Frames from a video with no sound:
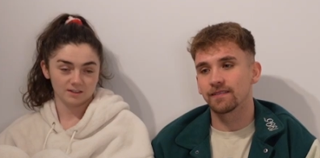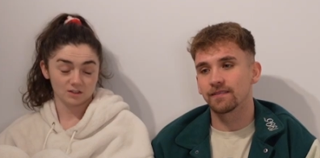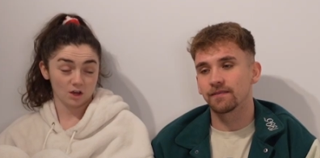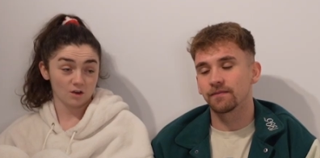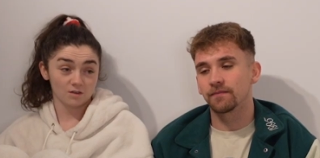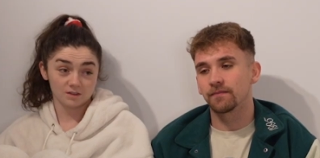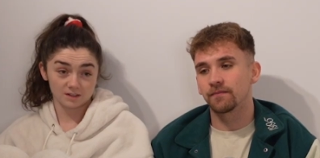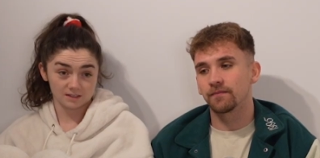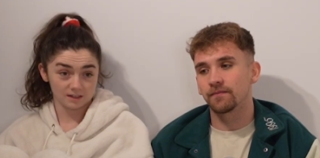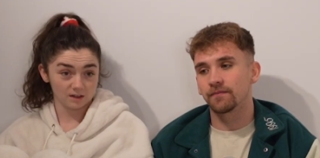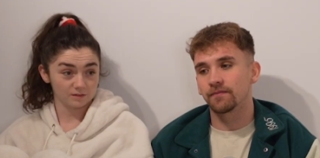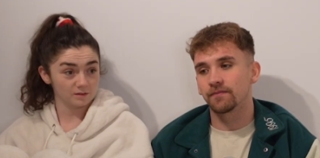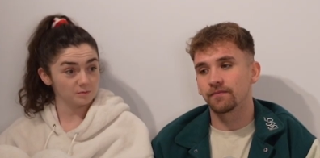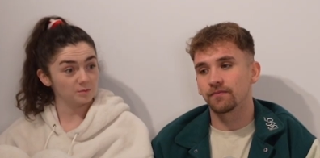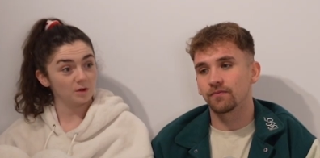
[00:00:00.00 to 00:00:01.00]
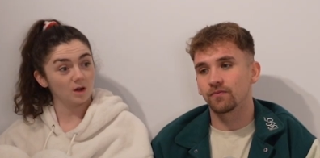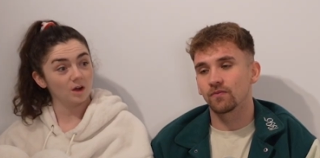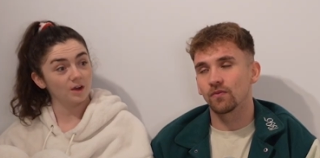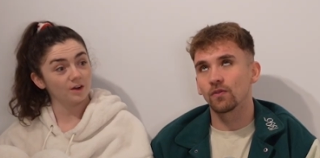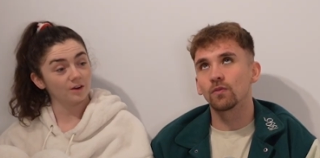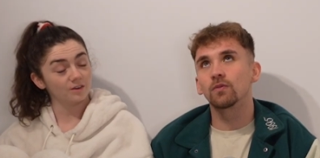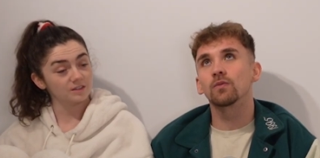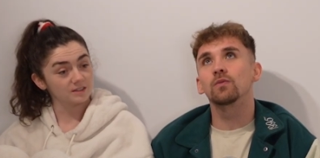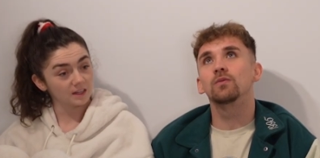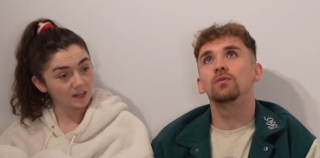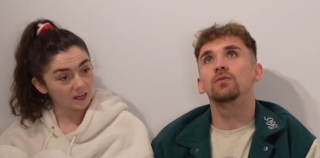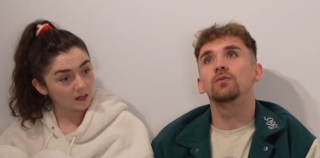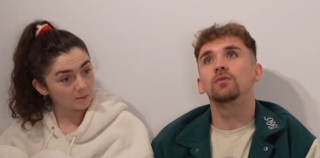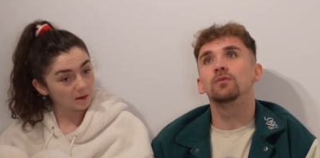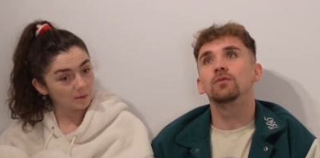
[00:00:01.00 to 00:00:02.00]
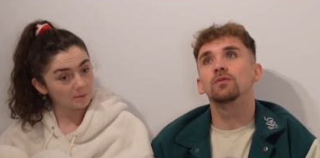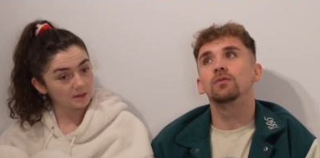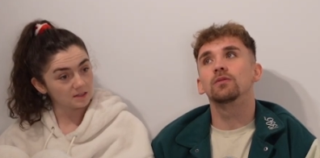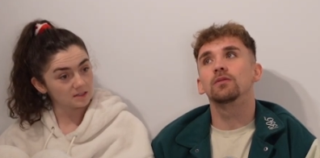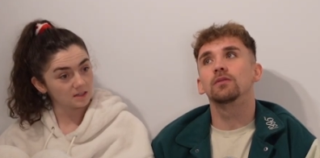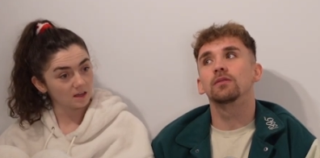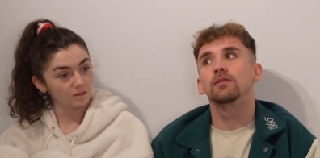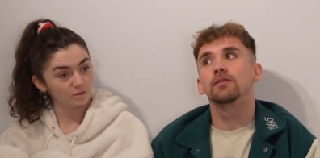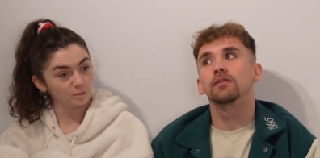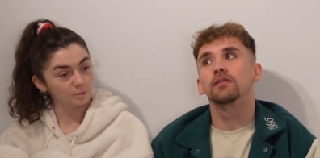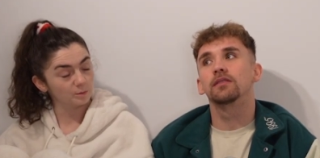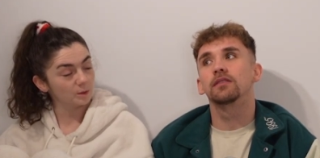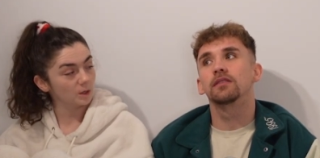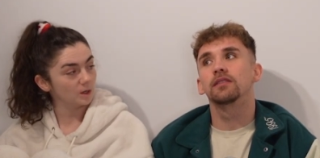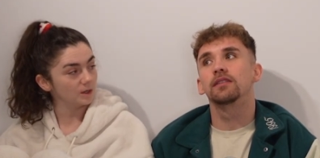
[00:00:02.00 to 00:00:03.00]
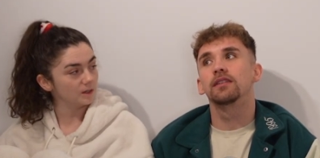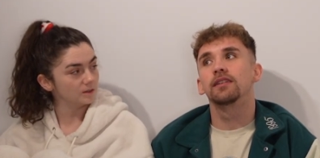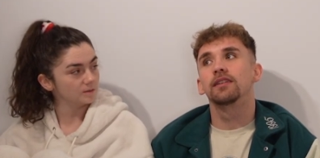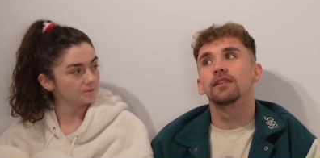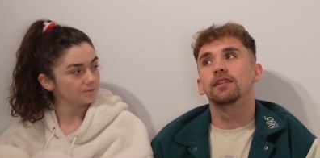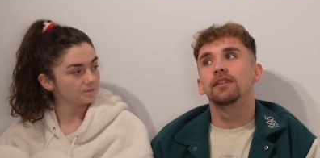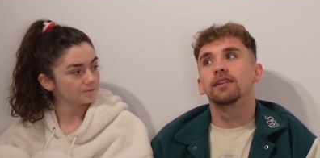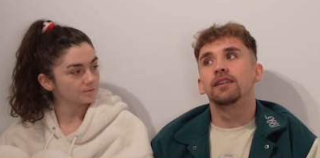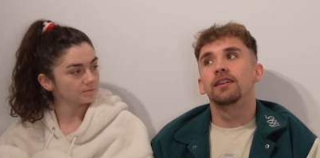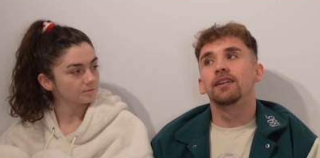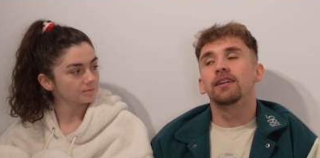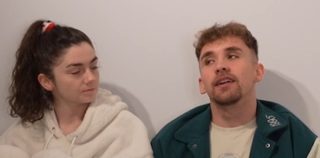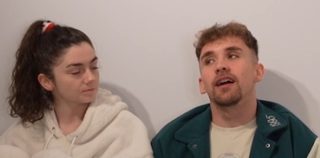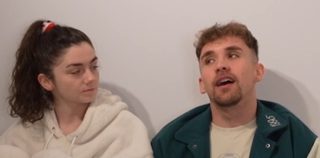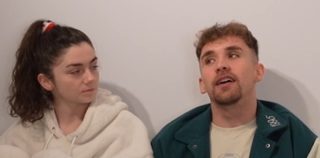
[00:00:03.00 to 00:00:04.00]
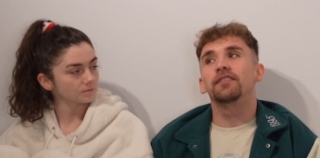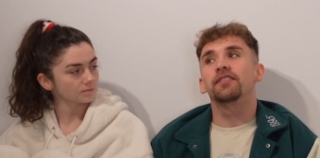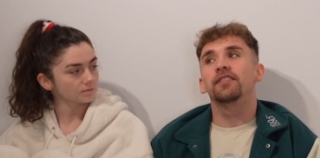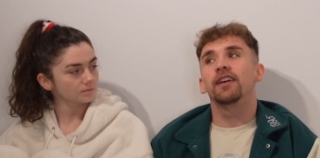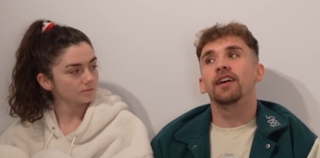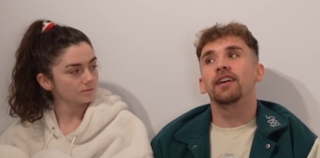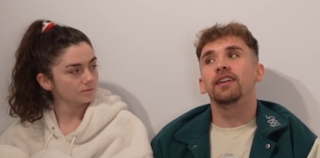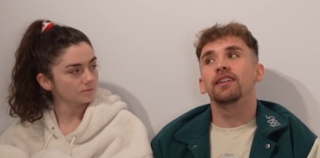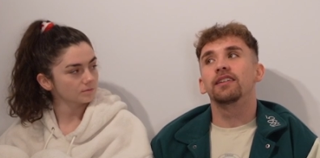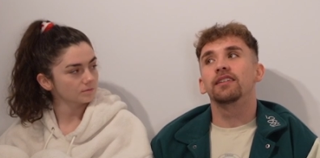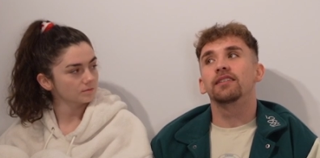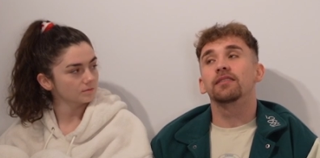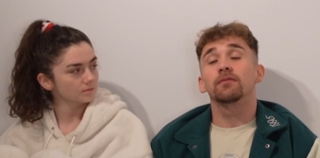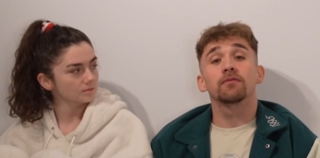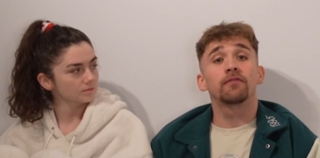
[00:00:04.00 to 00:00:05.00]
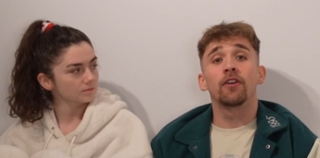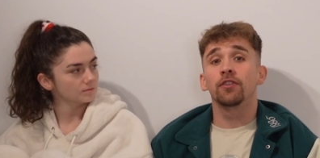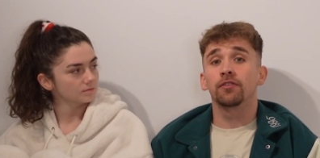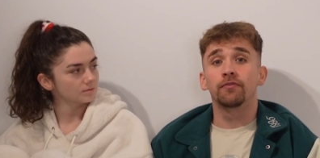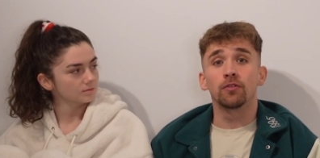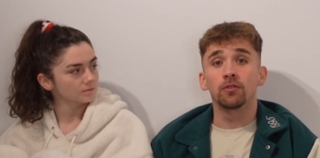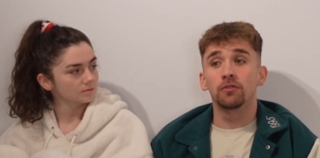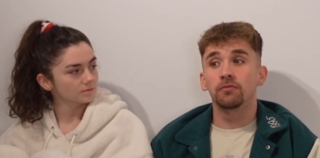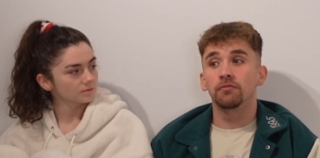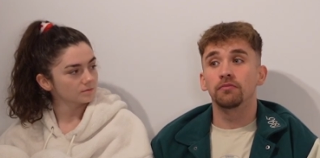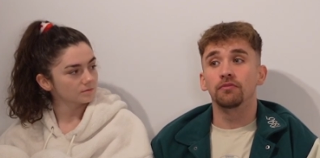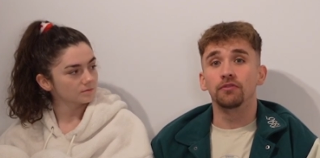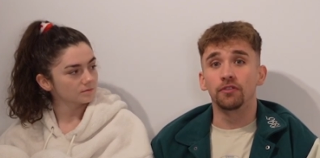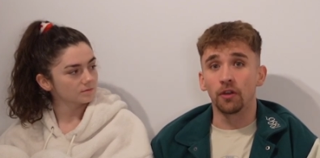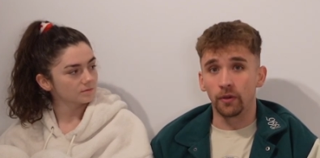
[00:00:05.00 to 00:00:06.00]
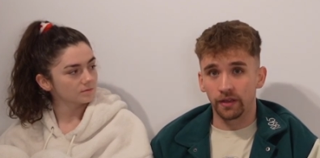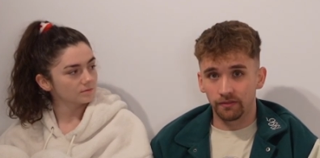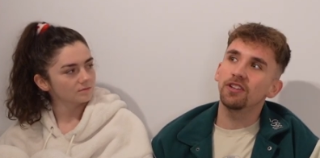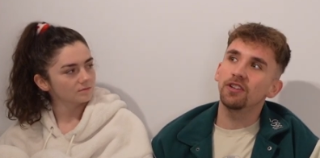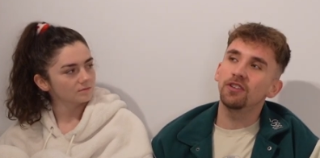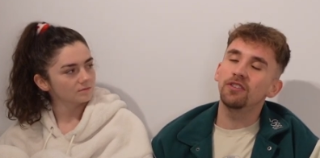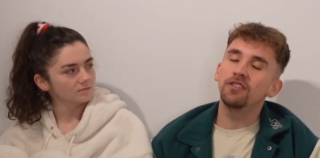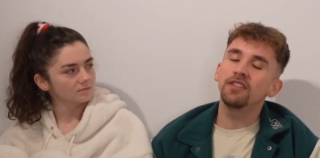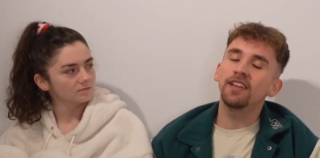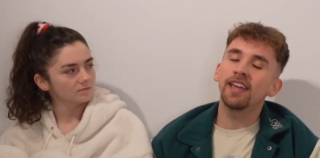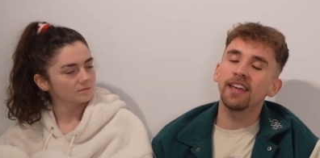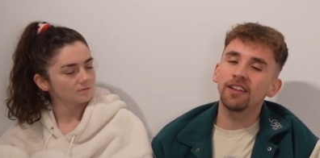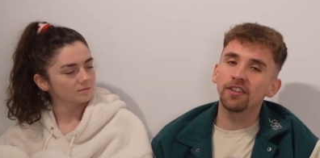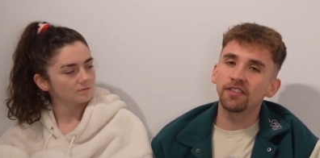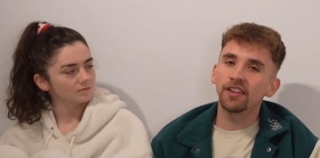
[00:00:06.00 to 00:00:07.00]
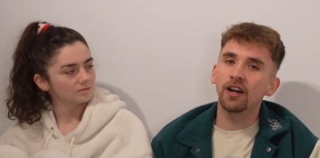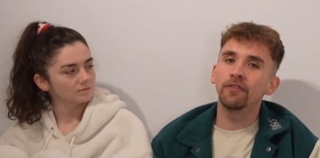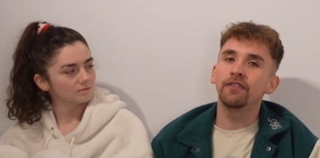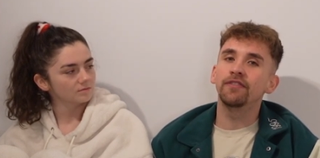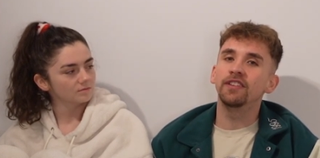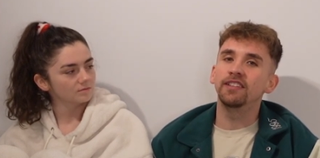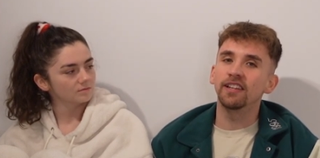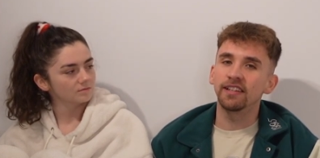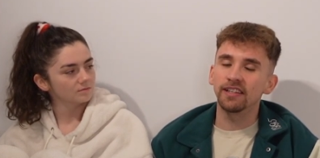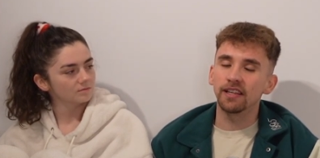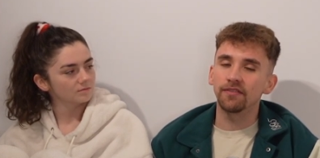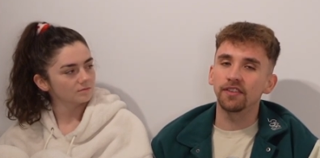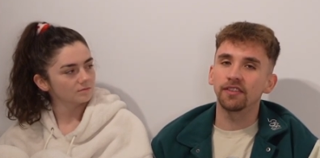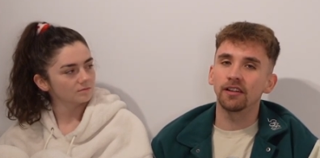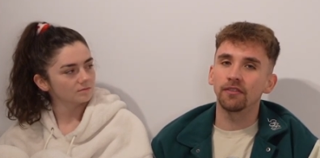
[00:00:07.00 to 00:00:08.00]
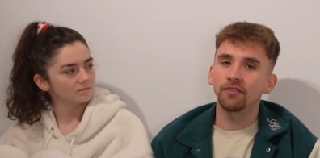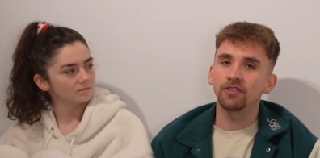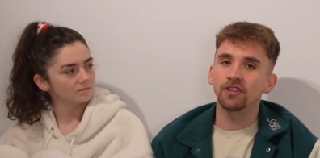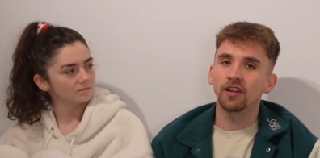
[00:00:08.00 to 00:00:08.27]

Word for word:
Speaker 1: is currently self-employed or is thinking about being self-employed?
Speaker 2: I'd say, first of all, do it. You'd kick yourself if you didn't give yourself the